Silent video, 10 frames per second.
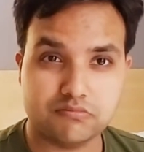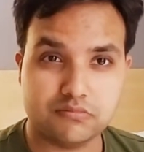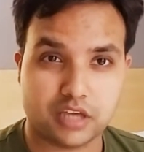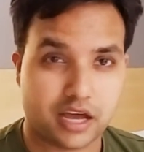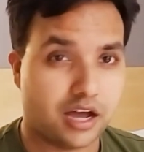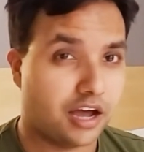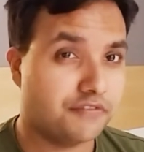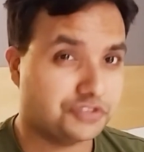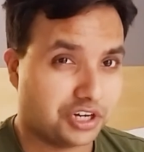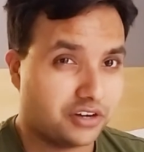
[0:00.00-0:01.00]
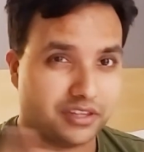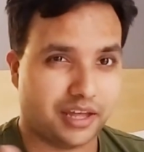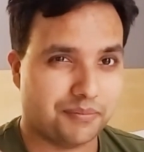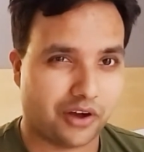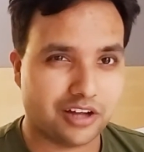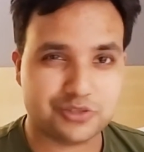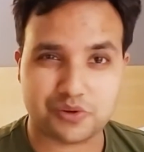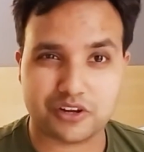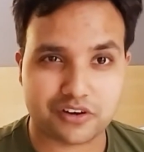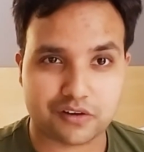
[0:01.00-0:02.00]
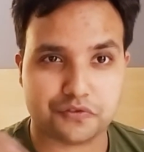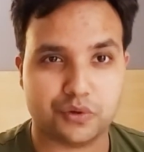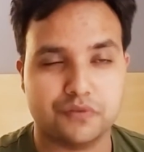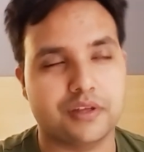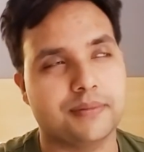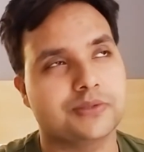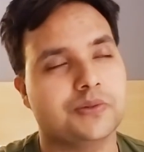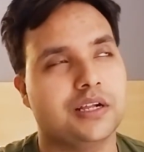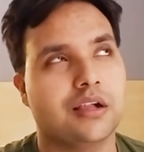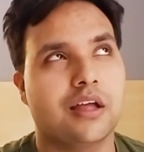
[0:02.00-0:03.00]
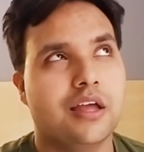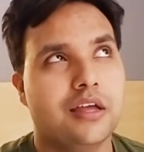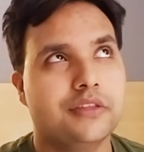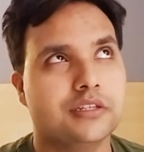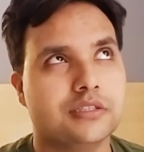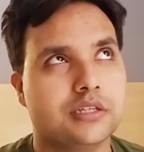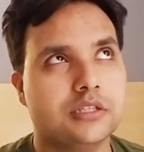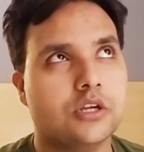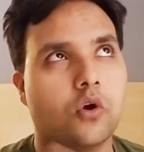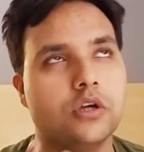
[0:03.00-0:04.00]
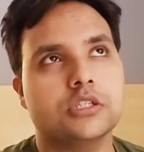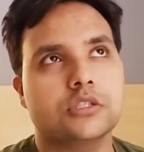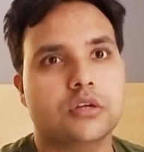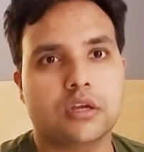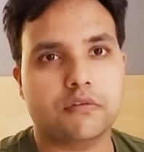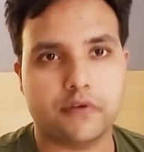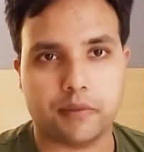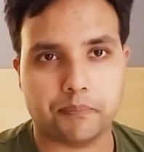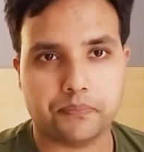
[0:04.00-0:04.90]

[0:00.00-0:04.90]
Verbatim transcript: yeah, I've shared them on Twitter, a few of them as well. There's, it's a gorgeous looking film.